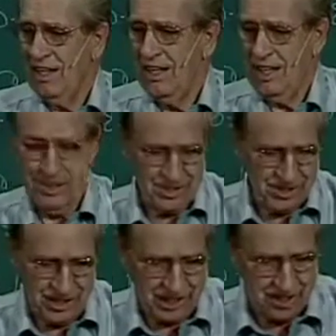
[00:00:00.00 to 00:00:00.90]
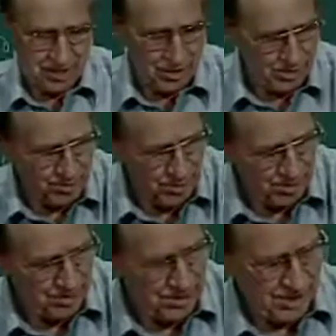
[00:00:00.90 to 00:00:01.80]
And inside the dome in
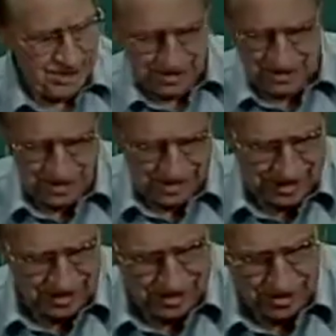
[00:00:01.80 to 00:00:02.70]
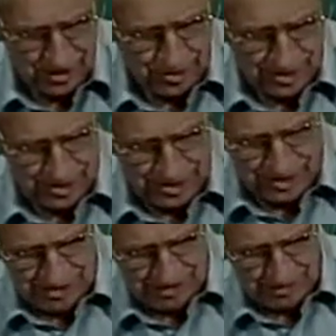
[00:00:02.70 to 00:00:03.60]
Rome, inside the dome on
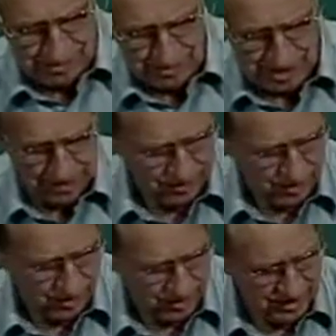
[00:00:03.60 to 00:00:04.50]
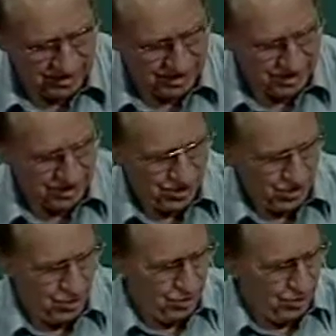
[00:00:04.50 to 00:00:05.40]
the bottom floor, is this
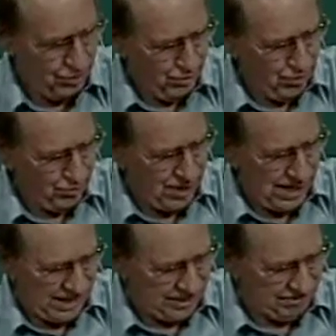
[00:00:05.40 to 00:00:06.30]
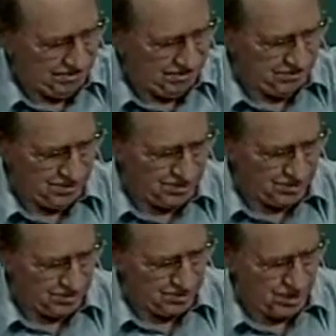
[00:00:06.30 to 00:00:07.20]
huge rock that
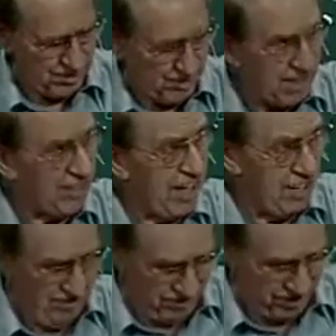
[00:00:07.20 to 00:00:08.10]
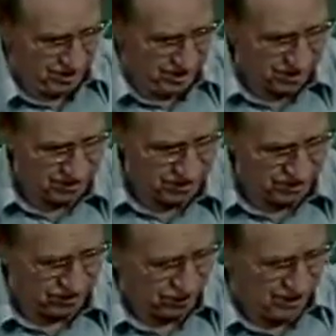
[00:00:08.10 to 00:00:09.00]
comes up about eight feet above the
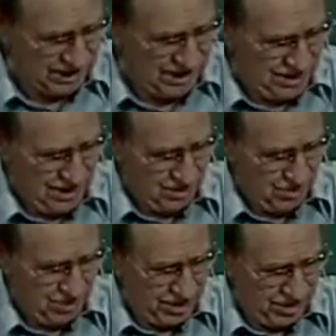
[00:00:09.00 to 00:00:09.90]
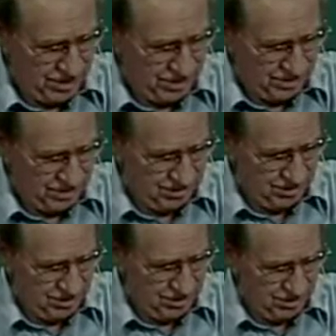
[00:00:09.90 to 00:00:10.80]
floor where
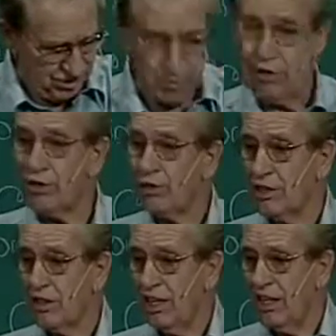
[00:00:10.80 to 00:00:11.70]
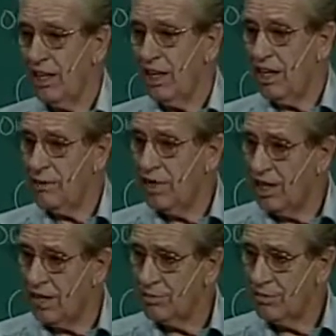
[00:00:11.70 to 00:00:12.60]
supposedly
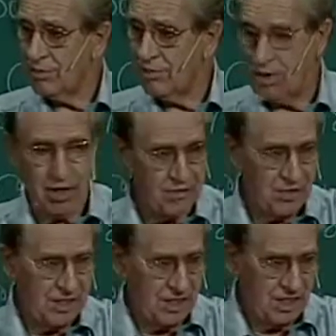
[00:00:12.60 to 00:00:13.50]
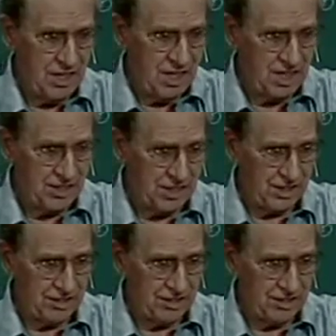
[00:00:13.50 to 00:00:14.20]
Abraham offered Isaac.